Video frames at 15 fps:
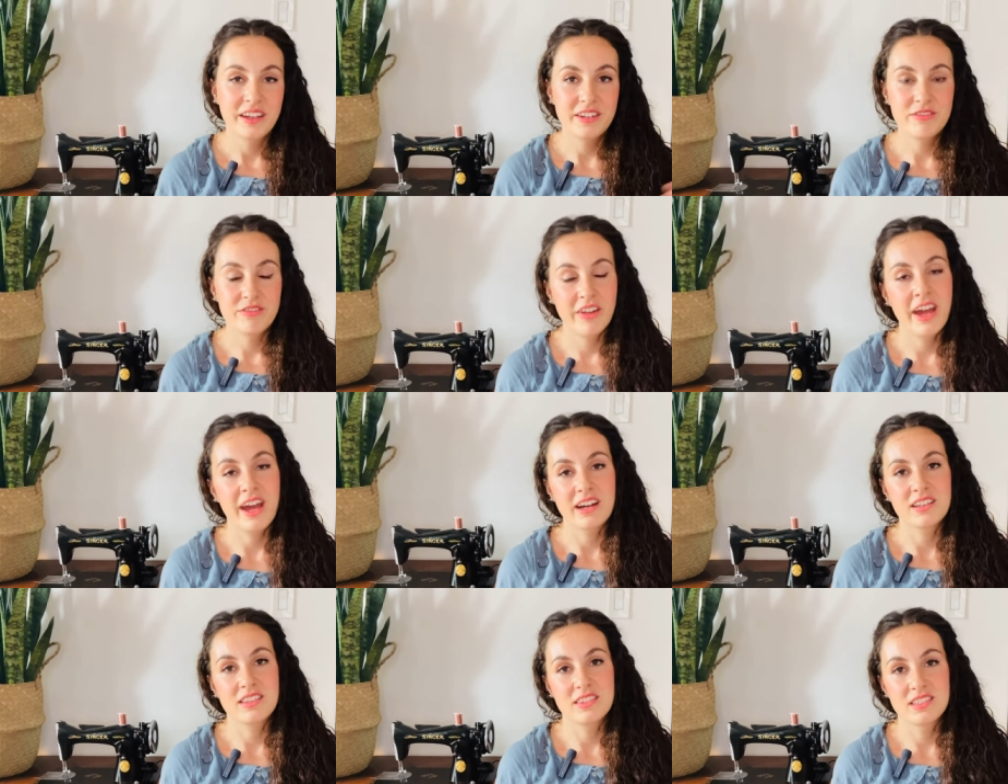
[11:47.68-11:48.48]
In
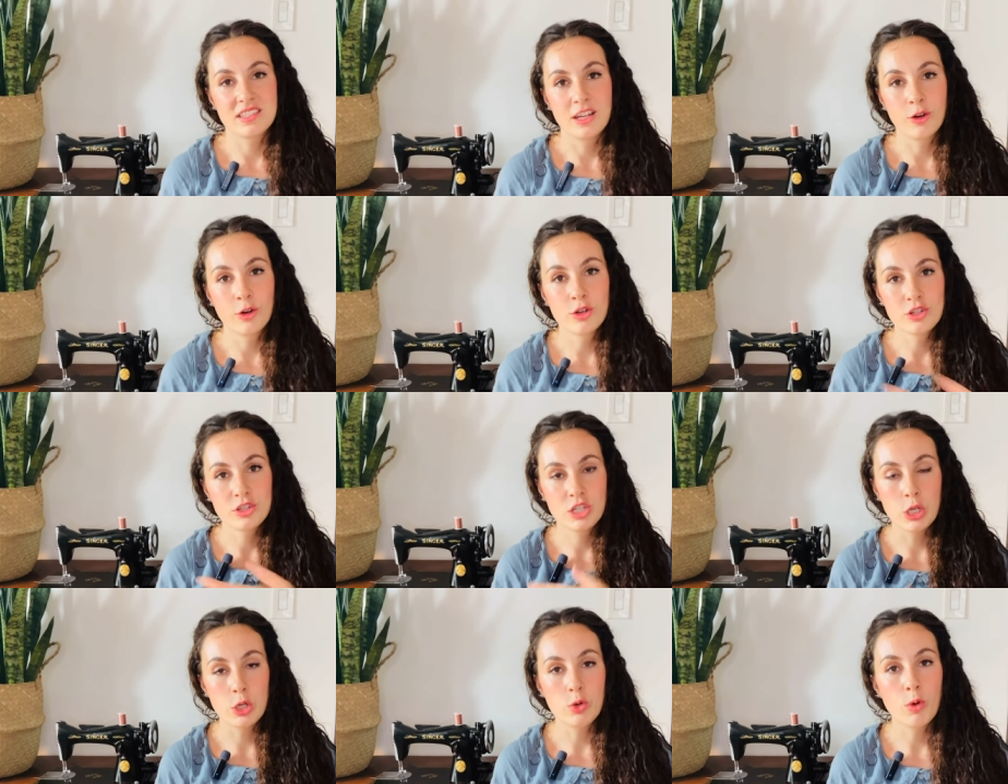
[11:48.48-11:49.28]
fact, Singer
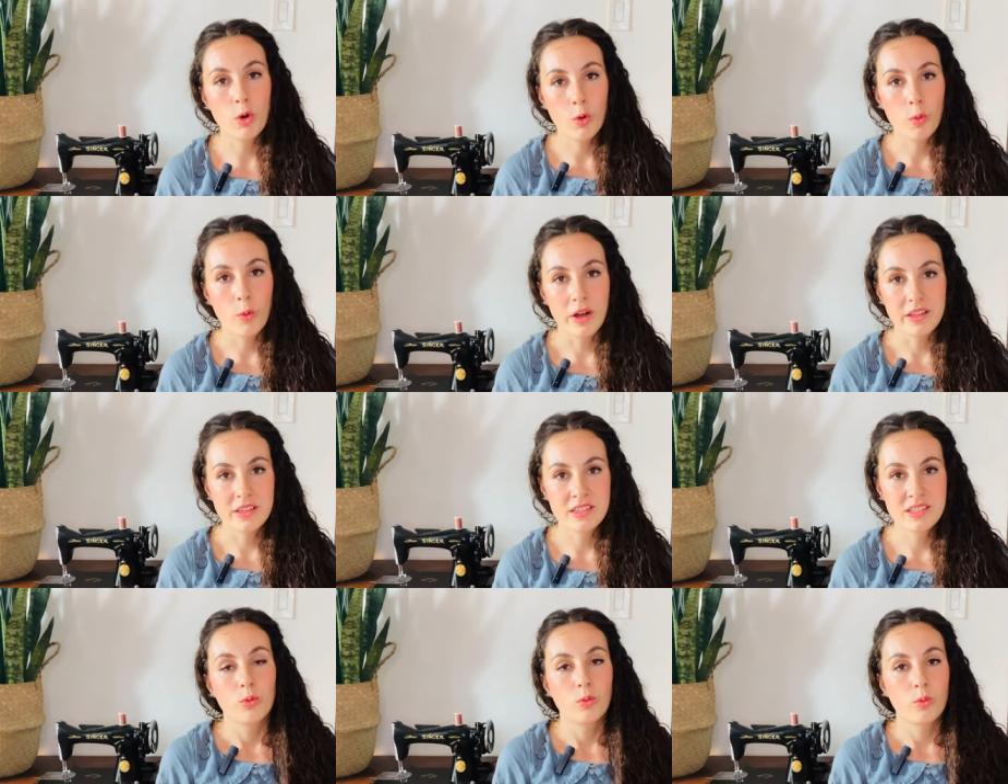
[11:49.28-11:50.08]
two oh
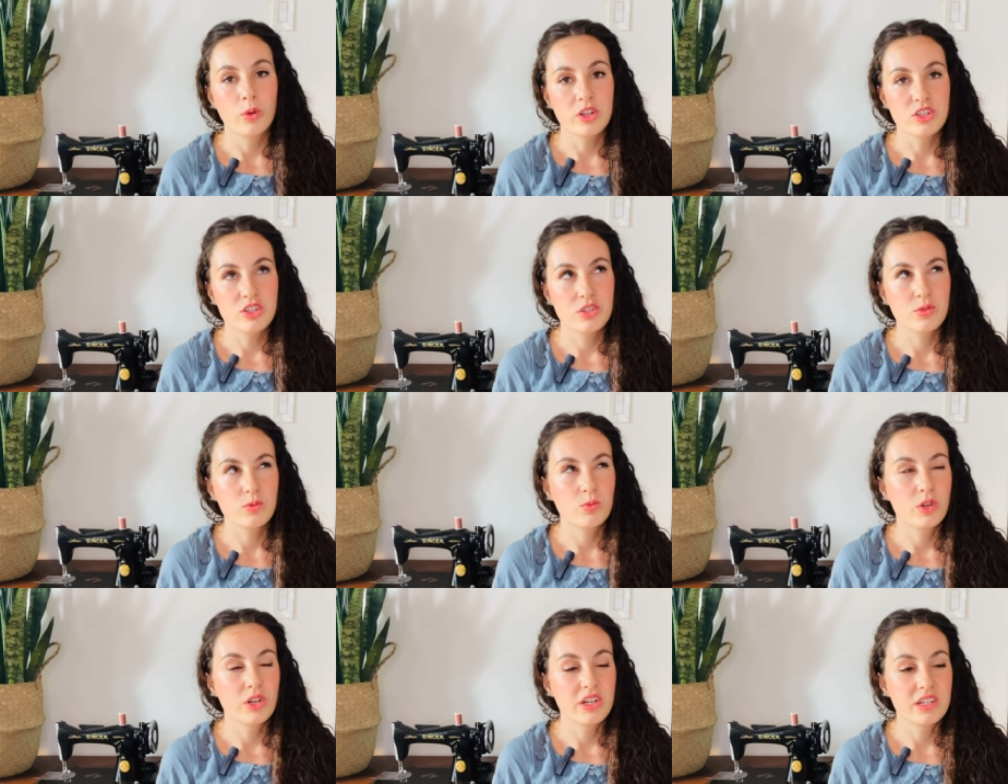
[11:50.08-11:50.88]
ones, which
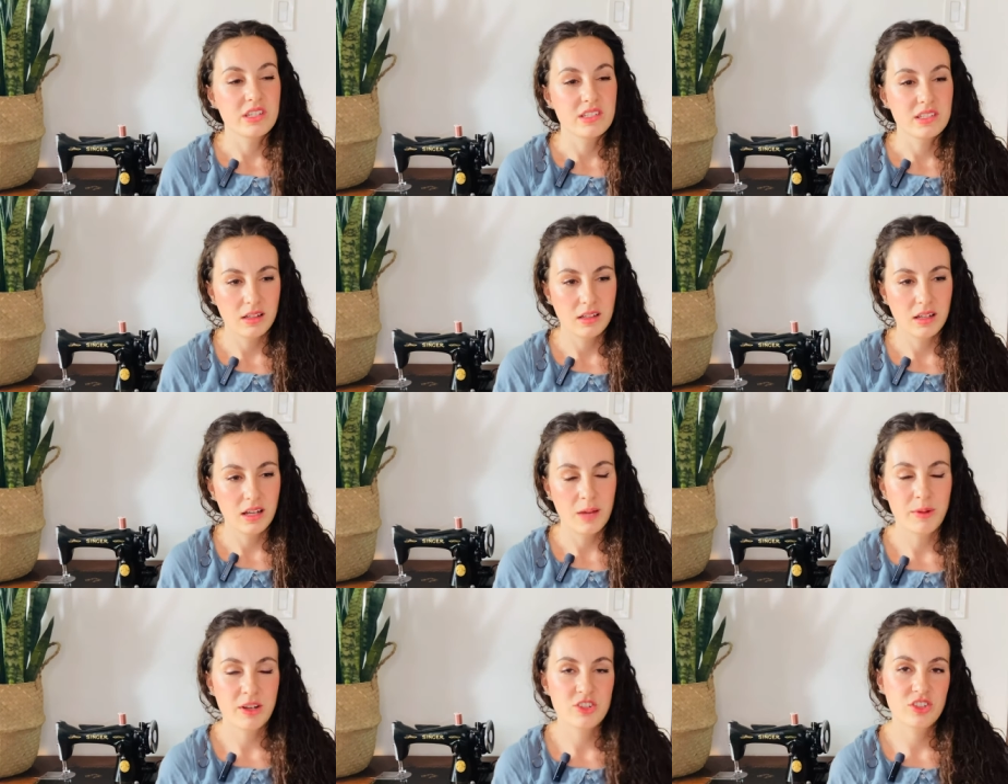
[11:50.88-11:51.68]
was,
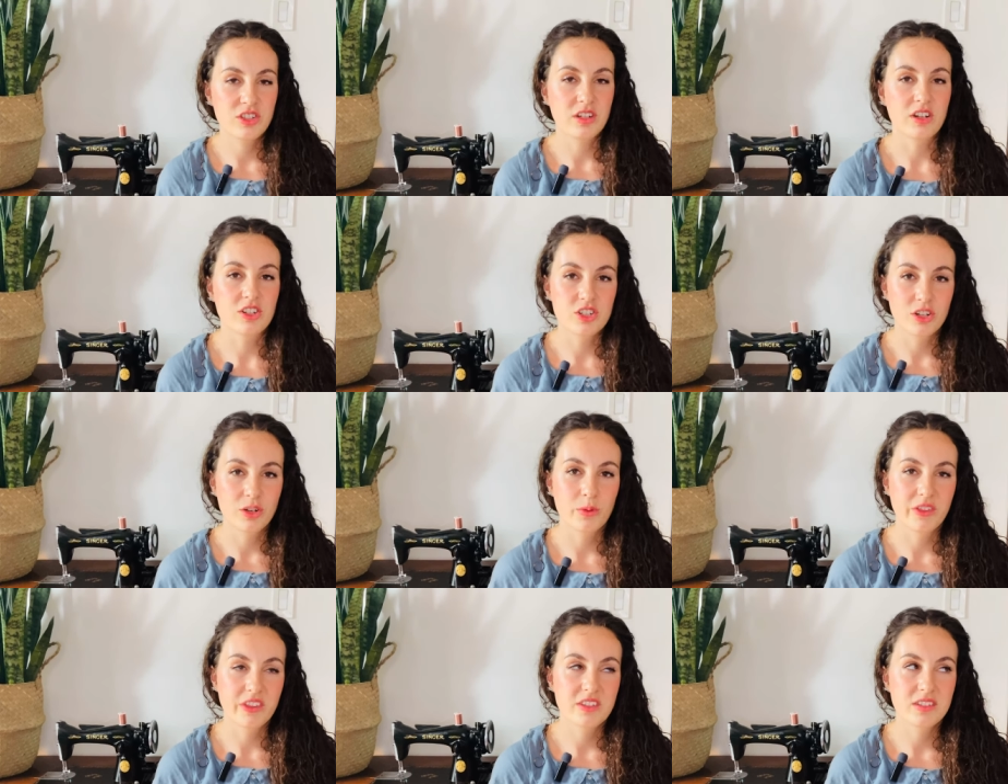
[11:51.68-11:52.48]
I'm actually not sure
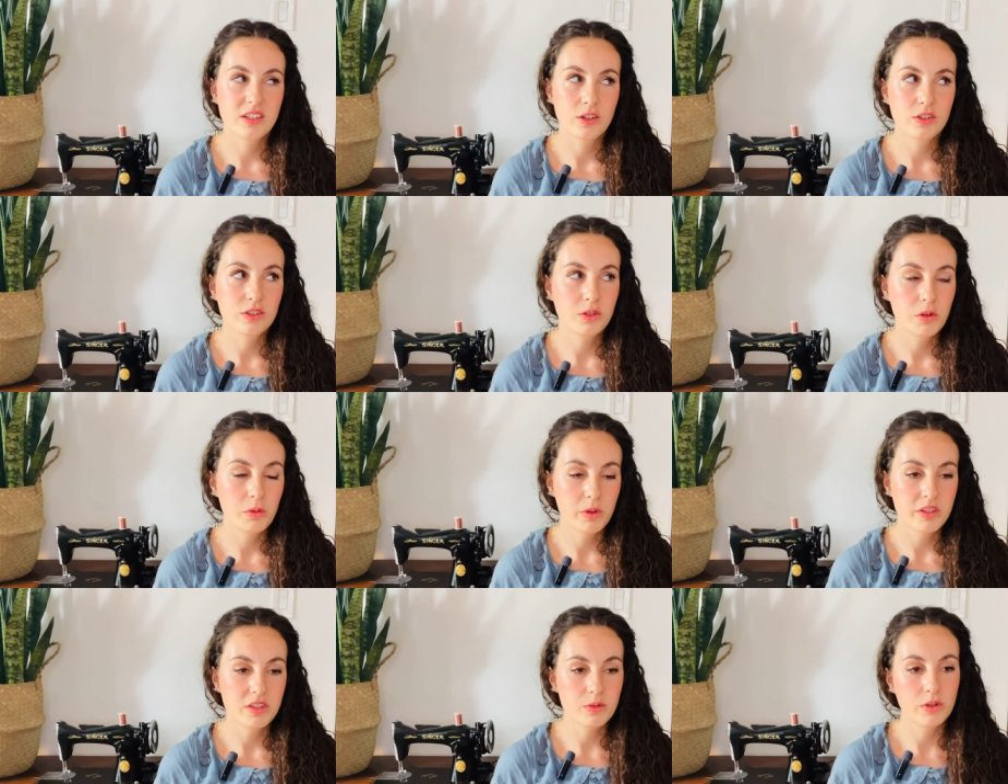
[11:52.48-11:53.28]
when the Singer two oh
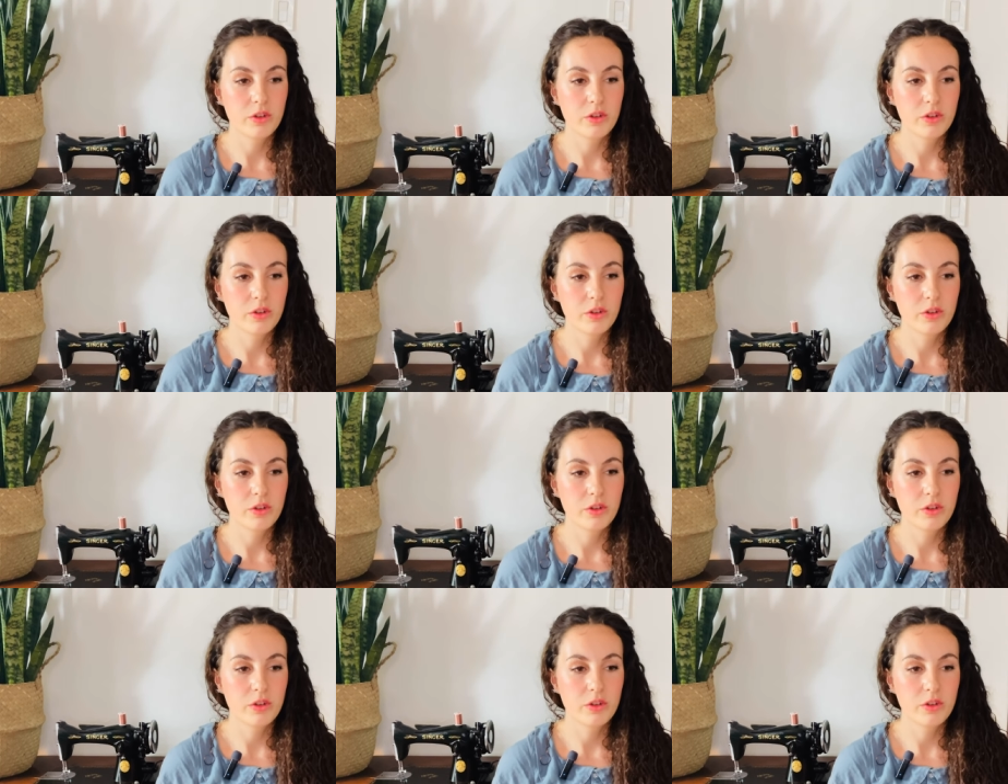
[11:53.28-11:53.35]
ones were